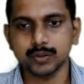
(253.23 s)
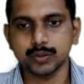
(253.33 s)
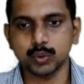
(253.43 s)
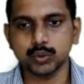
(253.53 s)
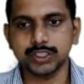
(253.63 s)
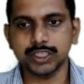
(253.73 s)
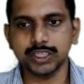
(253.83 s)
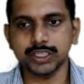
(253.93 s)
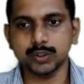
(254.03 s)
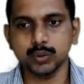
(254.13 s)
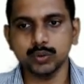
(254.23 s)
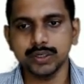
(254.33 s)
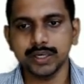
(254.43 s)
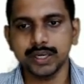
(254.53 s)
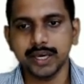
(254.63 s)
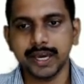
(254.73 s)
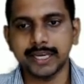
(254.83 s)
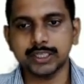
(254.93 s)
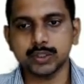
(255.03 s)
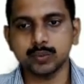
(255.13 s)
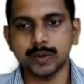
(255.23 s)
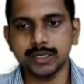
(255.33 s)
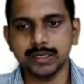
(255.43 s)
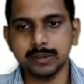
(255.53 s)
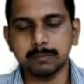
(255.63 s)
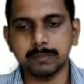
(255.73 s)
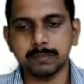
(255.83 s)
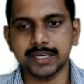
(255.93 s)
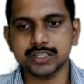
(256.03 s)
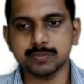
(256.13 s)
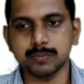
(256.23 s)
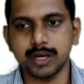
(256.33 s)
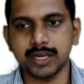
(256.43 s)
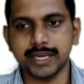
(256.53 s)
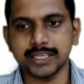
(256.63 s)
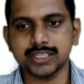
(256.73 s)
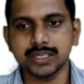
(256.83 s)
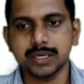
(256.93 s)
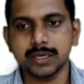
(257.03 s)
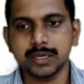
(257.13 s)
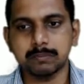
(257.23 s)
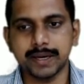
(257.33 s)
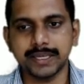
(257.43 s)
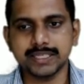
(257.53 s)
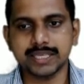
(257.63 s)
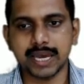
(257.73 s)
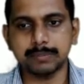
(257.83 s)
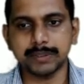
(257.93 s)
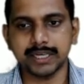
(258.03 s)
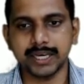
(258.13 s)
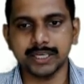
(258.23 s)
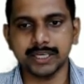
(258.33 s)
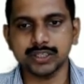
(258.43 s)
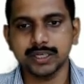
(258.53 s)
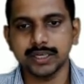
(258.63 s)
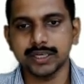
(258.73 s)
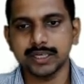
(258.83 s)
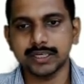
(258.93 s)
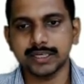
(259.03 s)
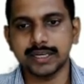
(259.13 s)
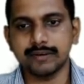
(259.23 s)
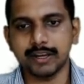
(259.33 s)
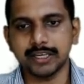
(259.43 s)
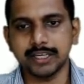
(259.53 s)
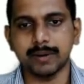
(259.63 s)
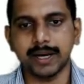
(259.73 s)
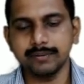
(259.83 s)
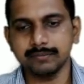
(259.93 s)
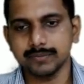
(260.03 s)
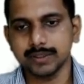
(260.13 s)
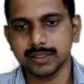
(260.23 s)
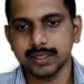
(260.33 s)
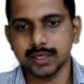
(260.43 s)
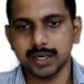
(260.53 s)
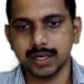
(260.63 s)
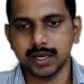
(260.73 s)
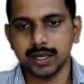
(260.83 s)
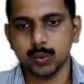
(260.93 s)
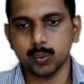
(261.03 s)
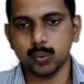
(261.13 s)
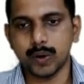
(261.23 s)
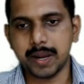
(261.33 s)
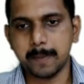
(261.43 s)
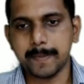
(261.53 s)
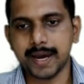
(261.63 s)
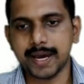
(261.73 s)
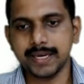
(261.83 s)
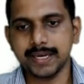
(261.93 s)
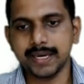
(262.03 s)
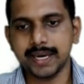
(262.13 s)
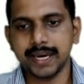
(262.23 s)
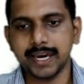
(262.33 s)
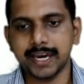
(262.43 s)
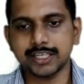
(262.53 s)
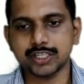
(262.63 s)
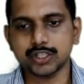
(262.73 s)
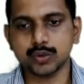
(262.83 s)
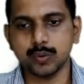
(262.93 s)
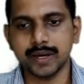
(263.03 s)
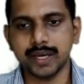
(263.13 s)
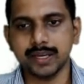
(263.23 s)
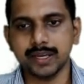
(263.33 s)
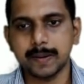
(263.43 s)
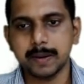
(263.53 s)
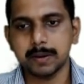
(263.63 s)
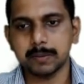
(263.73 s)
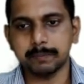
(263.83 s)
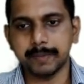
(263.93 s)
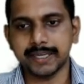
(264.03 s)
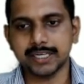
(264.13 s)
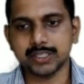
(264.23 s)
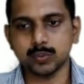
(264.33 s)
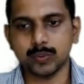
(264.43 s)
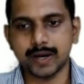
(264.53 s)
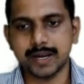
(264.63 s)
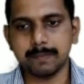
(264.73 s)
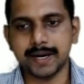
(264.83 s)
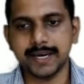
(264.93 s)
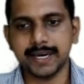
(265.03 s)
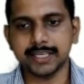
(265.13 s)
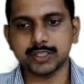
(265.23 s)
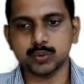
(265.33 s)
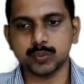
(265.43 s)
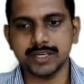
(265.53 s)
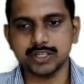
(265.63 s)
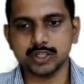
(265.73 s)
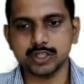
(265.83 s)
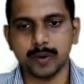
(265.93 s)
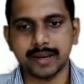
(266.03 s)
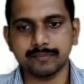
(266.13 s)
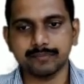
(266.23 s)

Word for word: 2g into h1 minus small h minus capital H divided by 1 by h square minus 1 by h1 square